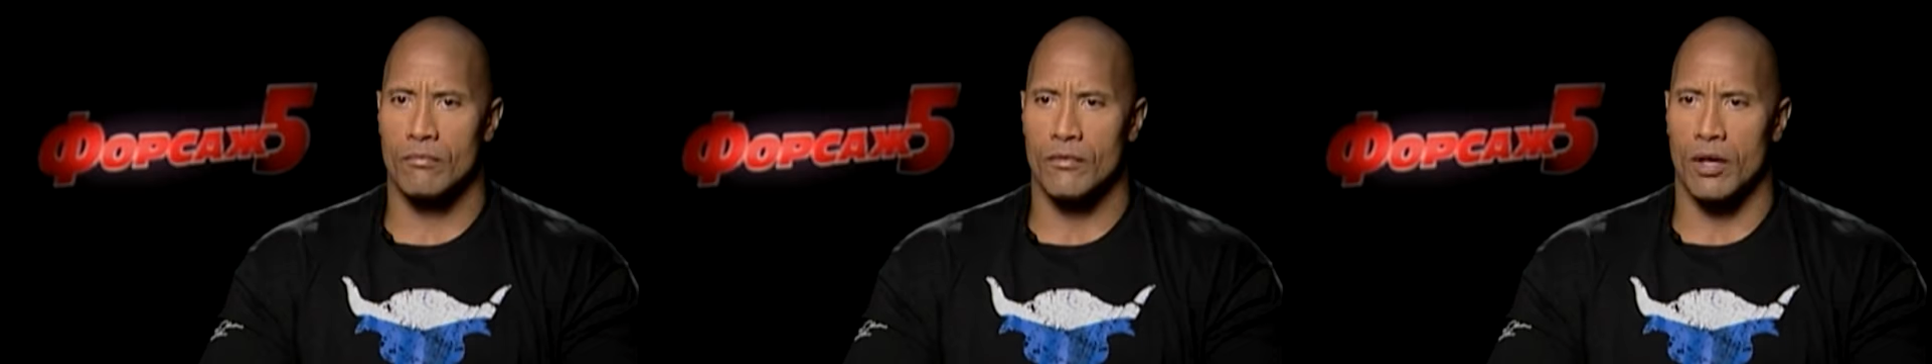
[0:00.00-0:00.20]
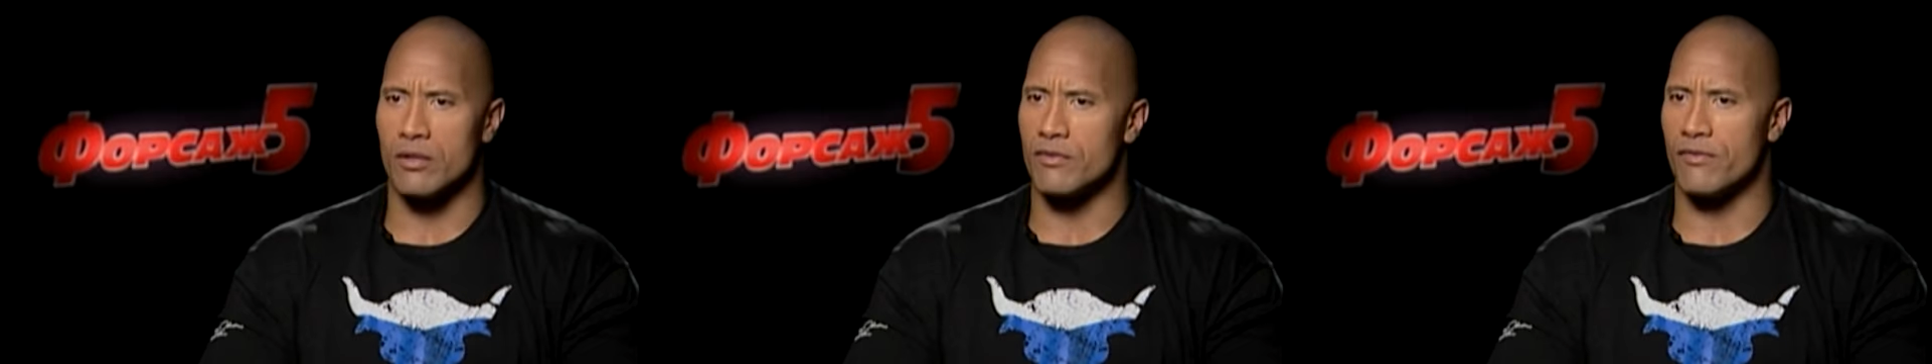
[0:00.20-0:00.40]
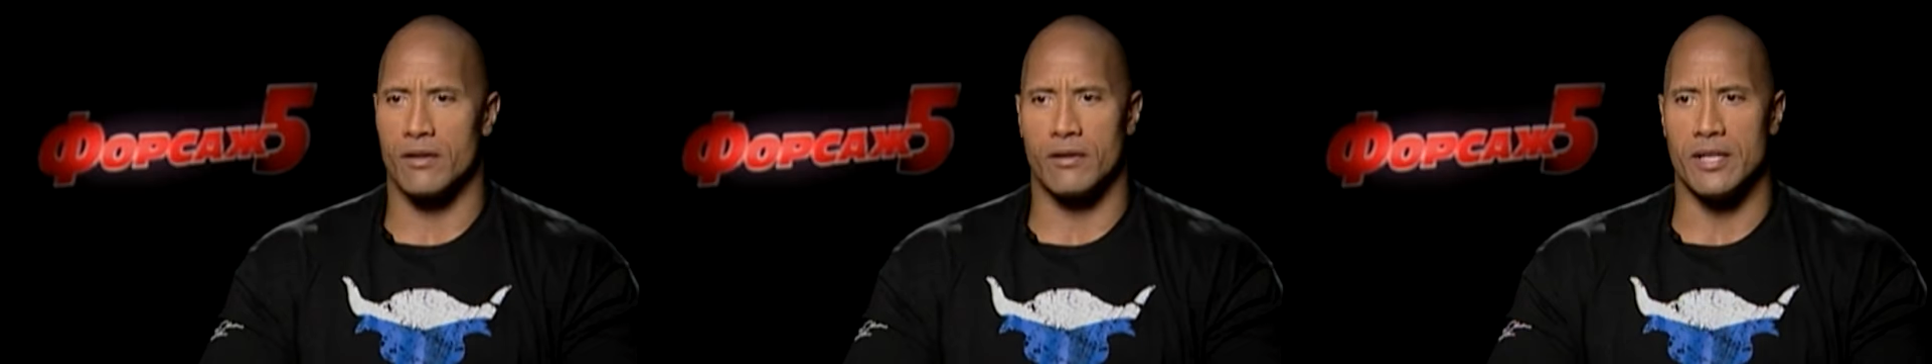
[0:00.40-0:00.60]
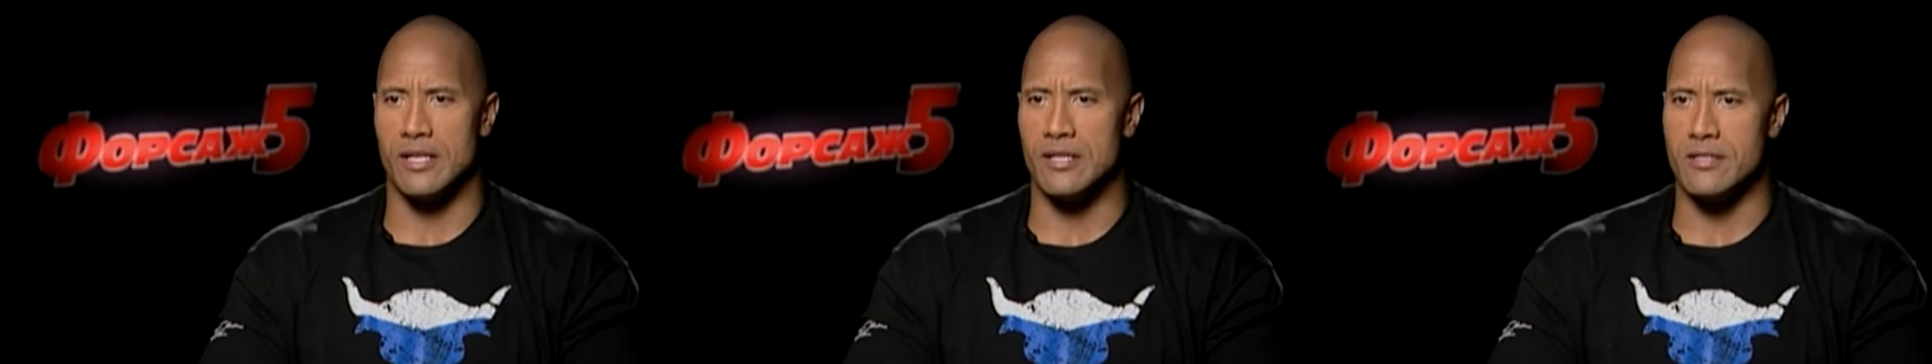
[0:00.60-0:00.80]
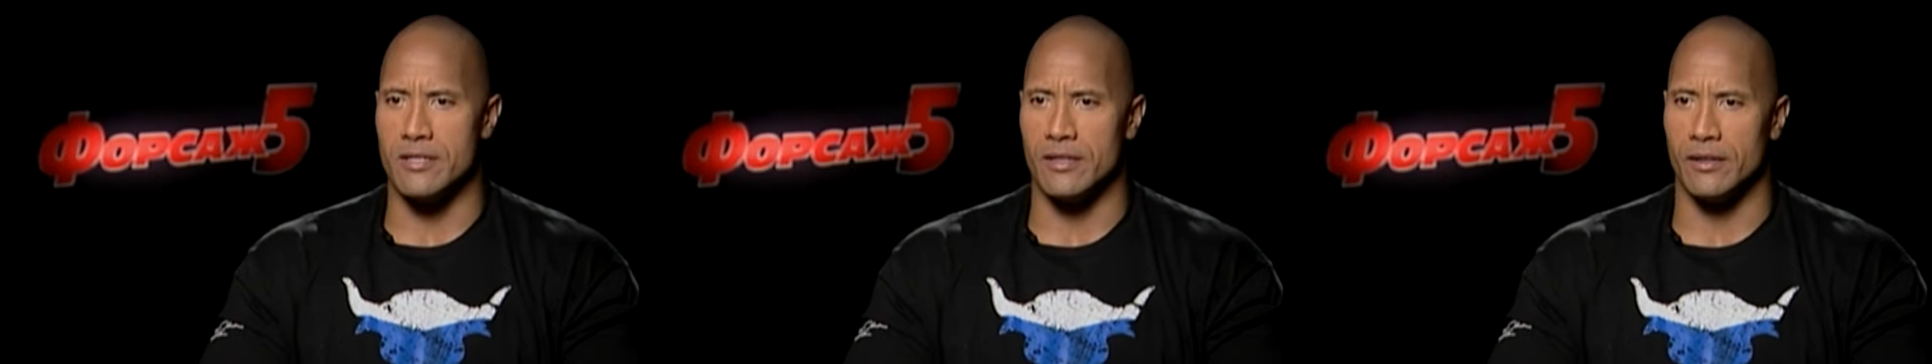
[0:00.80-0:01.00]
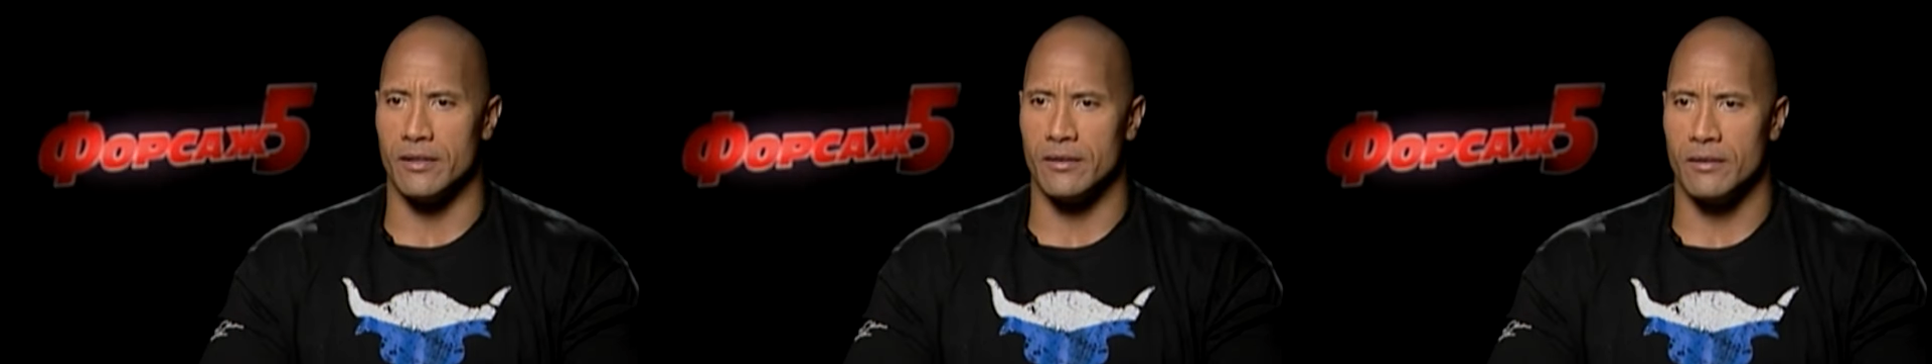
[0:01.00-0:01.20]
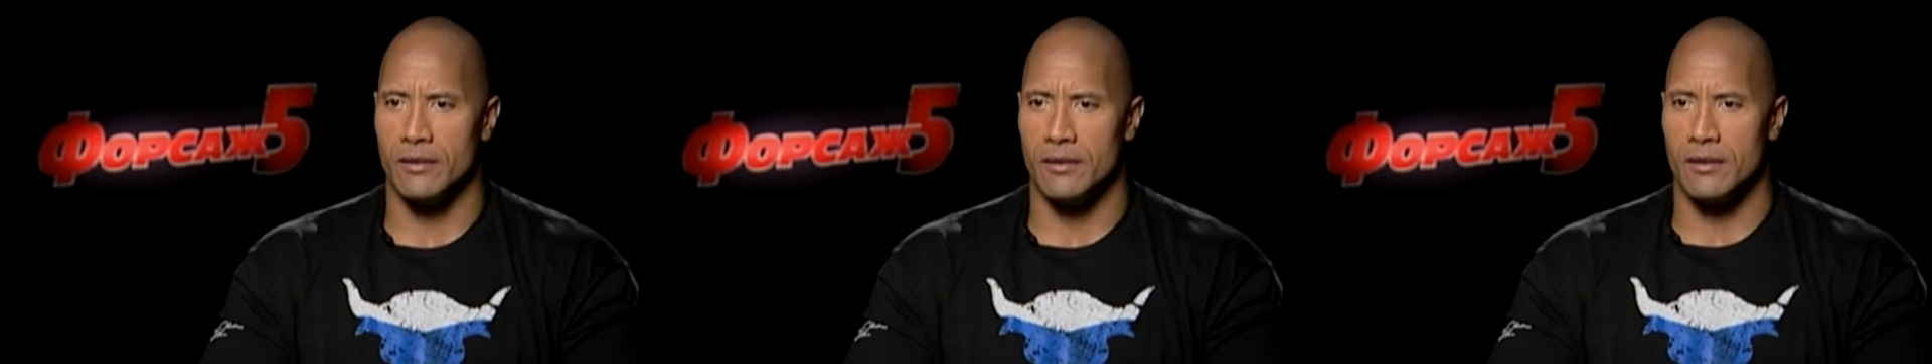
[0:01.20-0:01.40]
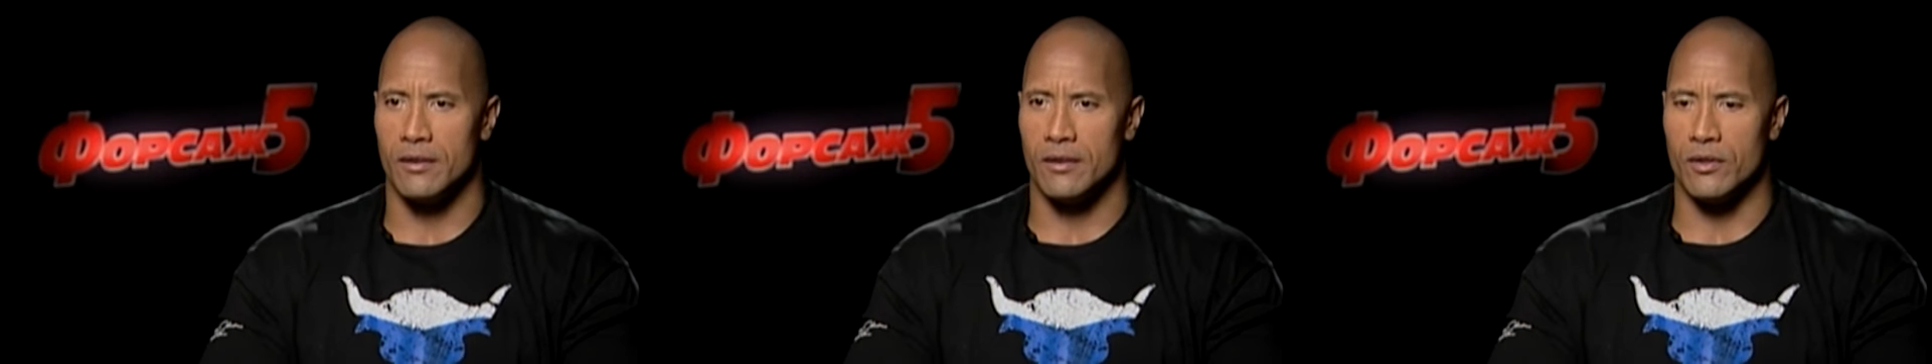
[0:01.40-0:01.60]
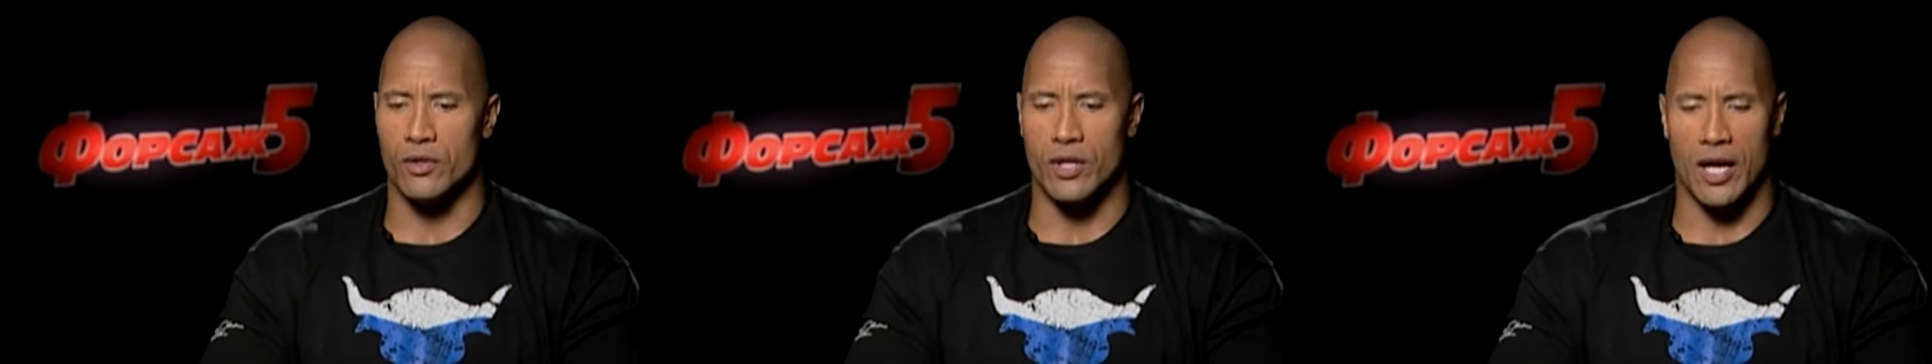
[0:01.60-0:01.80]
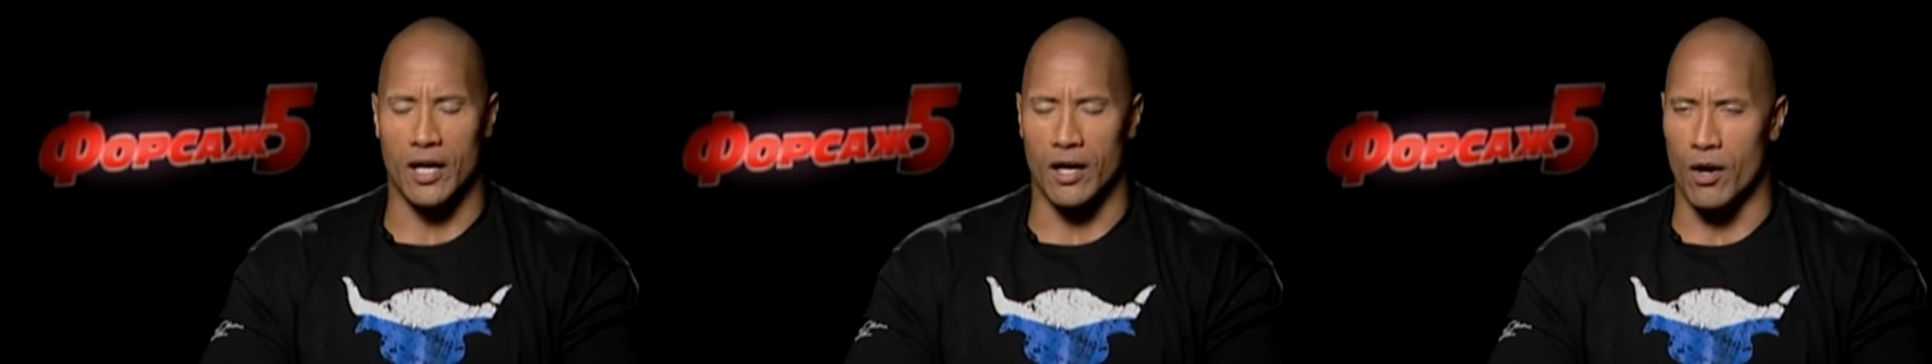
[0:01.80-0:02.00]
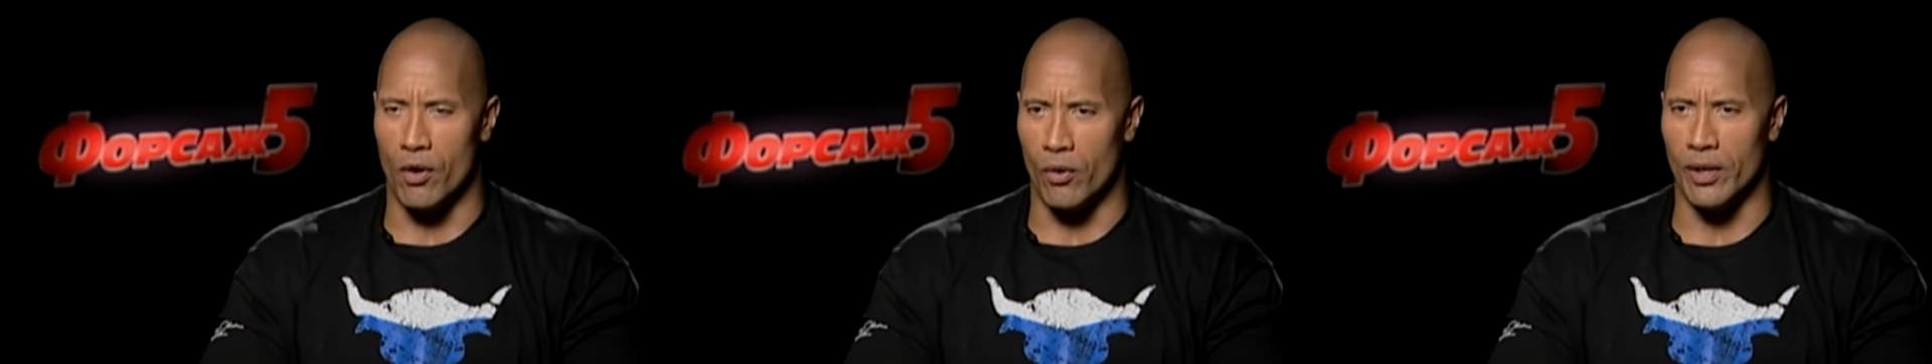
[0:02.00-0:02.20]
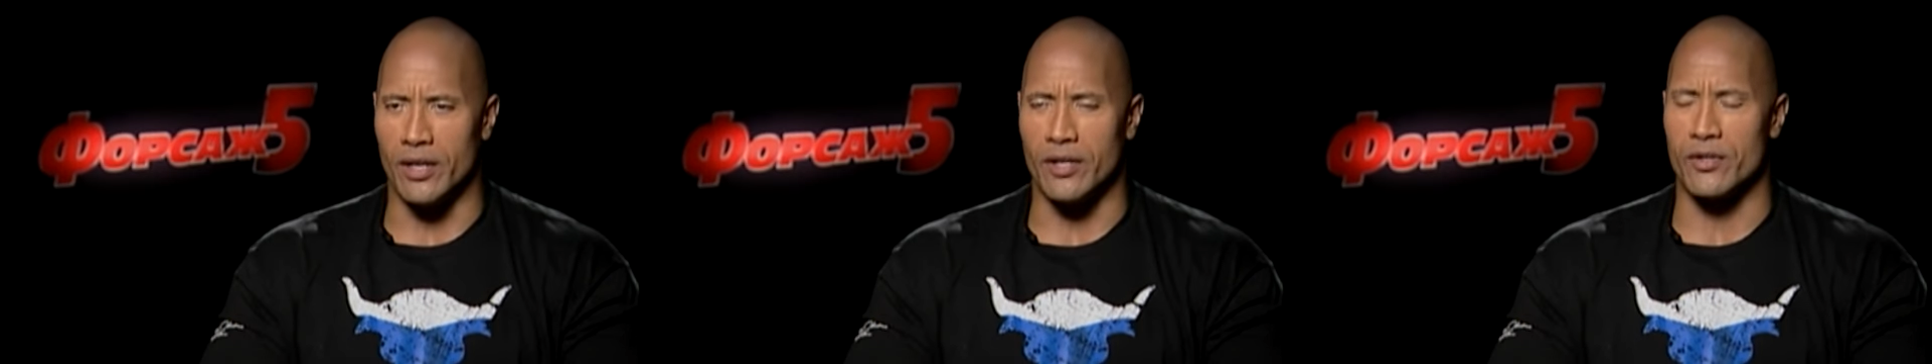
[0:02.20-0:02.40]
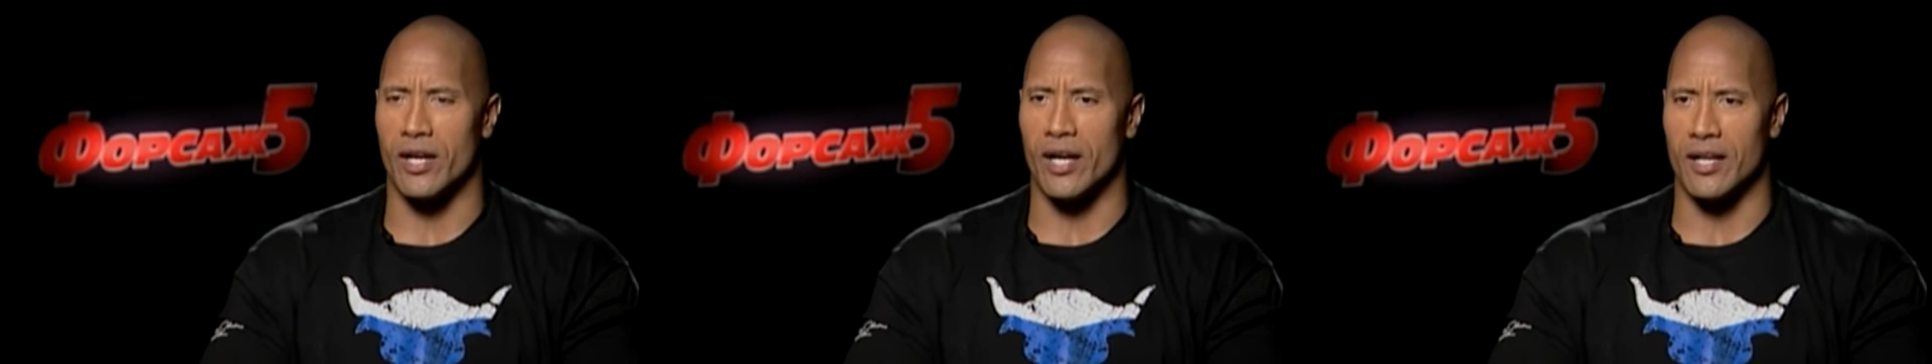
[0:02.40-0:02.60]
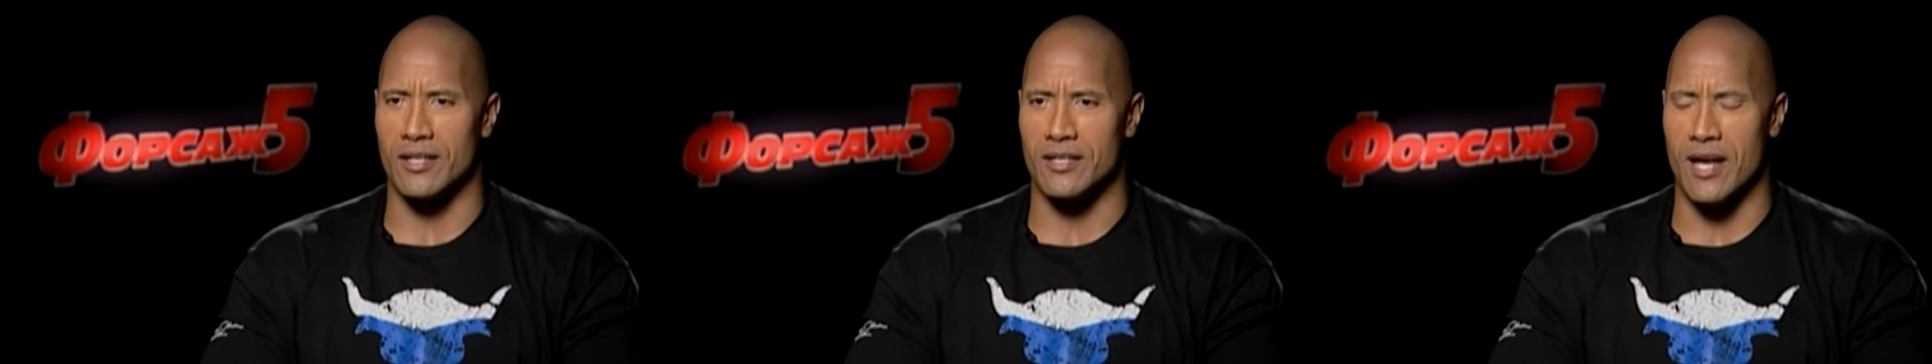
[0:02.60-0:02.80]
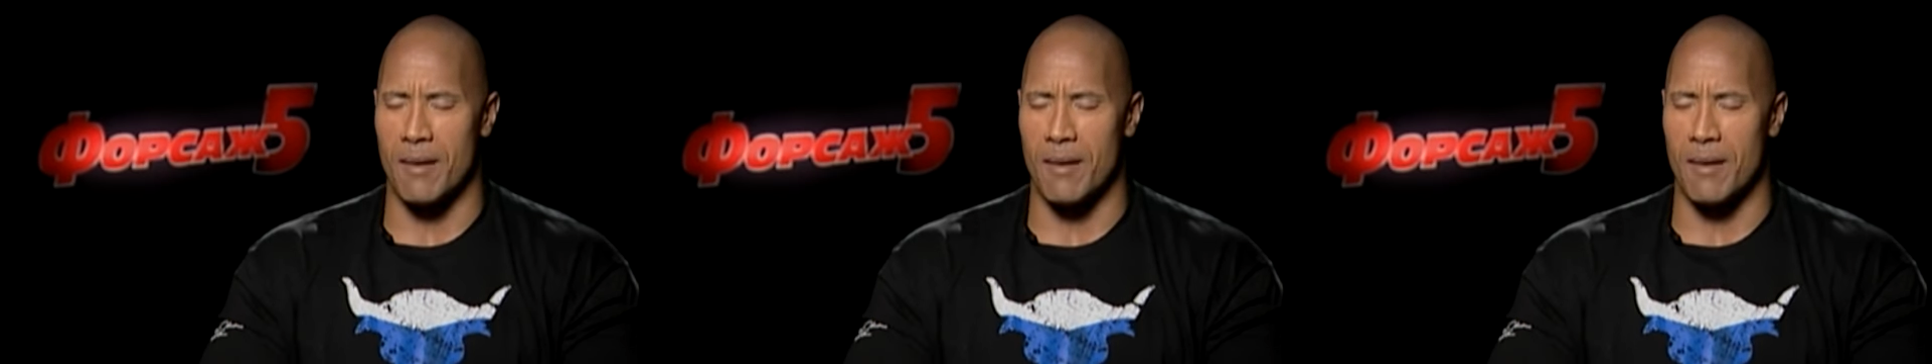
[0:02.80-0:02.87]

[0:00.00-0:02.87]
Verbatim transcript: That's very easy. You got to go in and you got to